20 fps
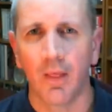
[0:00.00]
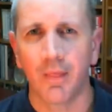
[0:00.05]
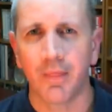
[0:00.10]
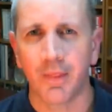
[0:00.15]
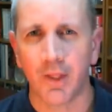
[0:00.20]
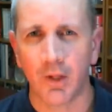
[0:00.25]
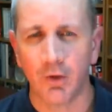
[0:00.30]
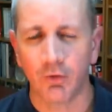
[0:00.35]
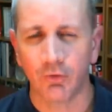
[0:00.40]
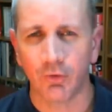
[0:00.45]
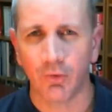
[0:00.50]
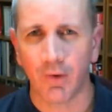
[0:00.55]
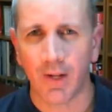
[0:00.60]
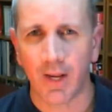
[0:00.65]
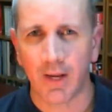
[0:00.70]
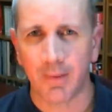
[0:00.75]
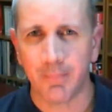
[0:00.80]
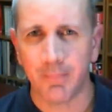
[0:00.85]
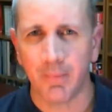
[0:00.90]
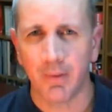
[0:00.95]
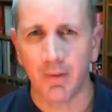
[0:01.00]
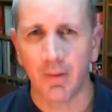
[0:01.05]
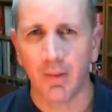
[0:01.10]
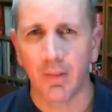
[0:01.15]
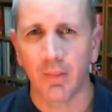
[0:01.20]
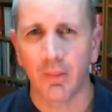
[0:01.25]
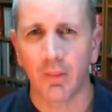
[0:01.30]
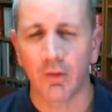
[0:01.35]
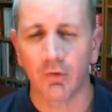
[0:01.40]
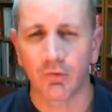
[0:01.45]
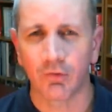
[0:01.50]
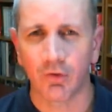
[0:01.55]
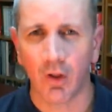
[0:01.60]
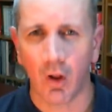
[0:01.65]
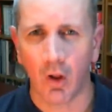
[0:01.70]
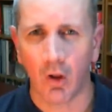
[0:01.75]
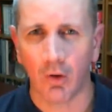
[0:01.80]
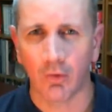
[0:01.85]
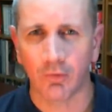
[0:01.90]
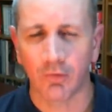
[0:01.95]
the username, the
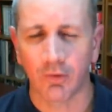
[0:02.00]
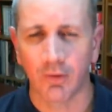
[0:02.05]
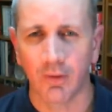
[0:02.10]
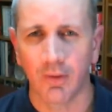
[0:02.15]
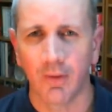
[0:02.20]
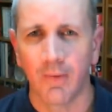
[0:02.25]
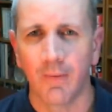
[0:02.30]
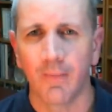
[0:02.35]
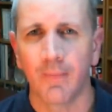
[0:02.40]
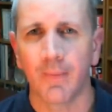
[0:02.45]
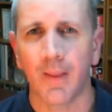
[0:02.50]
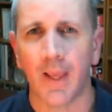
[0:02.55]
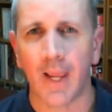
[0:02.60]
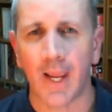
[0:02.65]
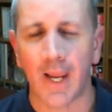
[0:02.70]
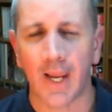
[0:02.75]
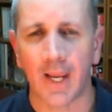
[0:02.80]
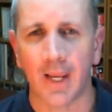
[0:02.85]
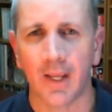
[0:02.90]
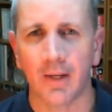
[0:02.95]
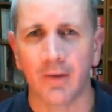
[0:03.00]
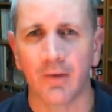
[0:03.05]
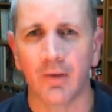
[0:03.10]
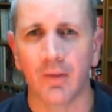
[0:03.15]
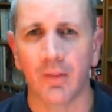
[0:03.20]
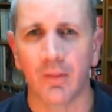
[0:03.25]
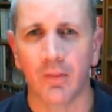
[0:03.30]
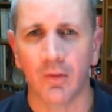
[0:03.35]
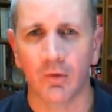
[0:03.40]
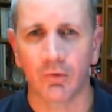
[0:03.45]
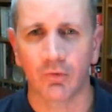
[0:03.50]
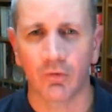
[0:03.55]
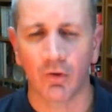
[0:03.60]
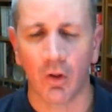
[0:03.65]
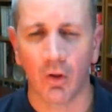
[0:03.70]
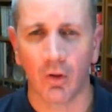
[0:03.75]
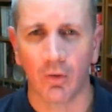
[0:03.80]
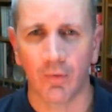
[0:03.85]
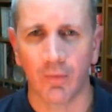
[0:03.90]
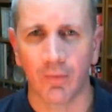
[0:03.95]
salt, and the
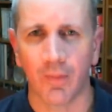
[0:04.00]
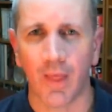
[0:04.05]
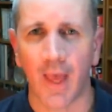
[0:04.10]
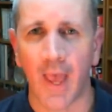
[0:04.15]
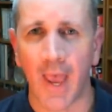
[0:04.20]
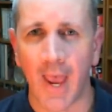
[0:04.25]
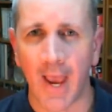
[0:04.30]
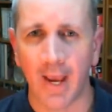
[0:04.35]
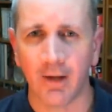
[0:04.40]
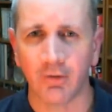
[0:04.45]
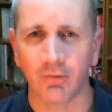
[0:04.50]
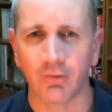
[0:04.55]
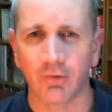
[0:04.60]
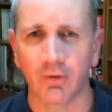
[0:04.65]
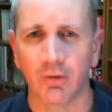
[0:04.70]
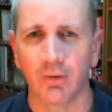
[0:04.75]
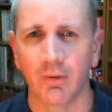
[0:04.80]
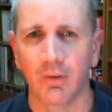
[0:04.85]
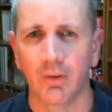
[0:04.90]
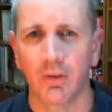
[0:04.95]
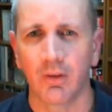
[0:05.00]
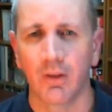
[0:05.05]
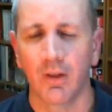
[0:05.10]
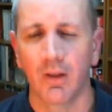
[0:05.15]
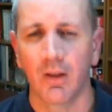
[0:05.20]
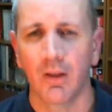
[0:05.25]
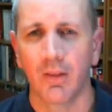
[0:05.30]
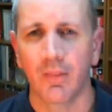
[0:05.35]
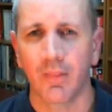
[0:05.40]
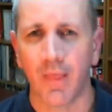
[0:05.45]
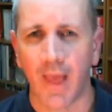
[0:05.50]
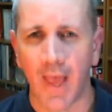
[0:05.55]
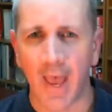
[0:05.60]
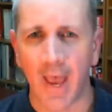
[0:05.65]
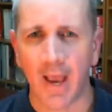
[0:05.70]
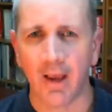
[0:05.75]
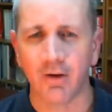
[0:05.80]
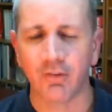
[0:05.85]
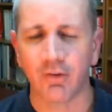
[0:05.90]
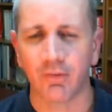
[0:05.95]

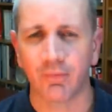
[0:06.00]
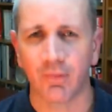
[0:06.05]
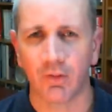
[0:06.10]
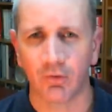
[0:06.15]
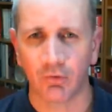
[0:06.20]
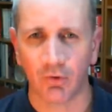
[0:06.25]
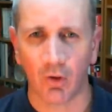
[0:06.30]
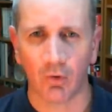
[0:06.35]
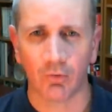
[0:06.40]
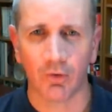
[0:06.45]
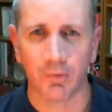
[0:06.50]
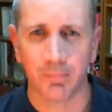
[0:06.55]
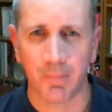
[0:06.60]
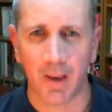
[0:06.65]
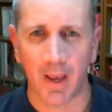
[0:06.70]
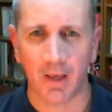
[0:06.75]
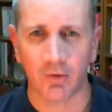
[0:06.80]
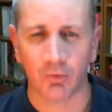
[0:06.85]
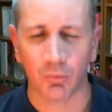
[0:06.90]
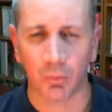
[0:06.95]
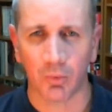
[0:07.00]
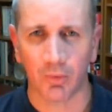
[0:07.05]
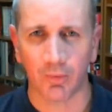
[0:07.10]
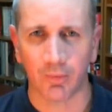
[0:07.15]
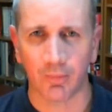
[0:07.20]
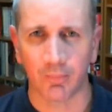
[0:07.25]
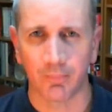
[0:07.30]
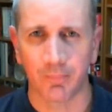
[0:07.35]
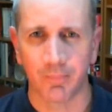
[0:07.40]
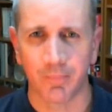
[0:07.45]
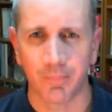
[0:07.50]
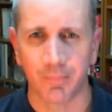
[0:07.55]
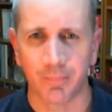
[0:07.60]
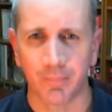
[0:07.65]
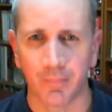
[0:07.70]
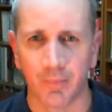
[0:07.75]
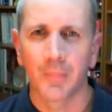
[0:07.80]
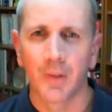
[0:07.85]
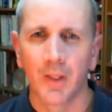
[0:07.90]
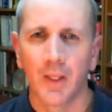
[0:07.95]
hash of the salted password.
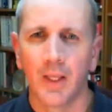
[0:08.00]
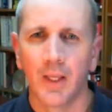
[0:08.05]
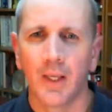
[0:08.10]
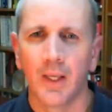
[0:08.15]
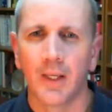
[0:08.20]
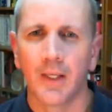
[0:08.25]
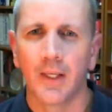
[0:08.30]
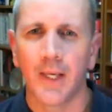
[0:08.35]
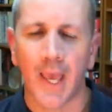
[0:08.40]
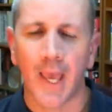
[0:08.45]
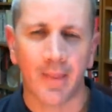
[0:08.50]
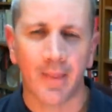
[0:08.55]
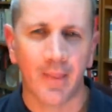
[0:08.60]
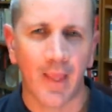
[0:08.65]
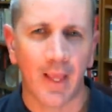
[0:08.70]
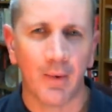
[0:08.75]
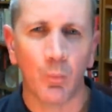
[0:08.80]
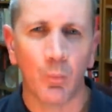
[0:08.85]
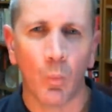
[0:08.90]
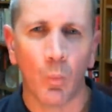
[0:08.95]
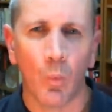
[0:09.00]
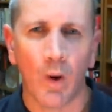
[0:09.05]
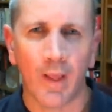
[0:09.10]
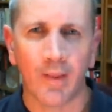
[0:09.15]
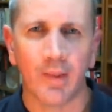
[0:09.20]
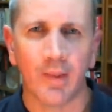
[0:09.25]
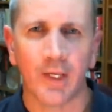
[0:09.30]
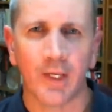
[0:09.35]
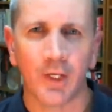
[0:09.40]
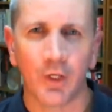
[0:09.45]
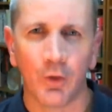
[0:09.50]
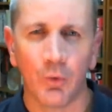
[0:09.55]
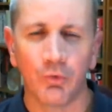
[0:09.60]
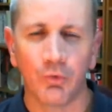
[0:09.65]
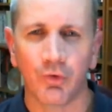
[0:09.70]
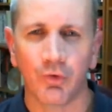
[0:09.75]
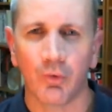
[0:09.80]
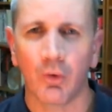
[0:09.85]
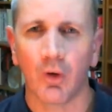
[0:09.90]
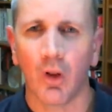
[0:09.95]
And then when the
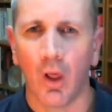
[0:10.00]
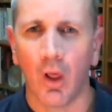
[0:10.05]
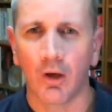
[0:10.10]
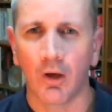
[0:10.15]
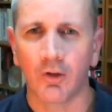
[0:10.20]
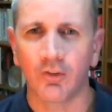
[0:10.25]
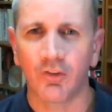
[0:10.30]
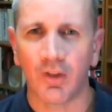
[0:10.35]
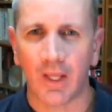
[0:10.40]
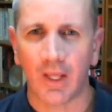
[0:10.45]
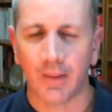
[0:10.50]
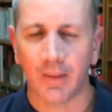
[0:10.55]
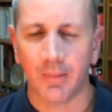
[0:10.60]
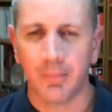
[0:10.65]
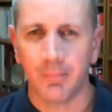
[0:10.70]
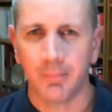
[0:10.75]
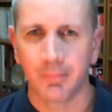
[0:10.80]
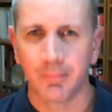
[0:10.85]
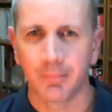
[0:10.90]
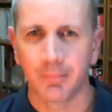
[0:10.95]
user logs in,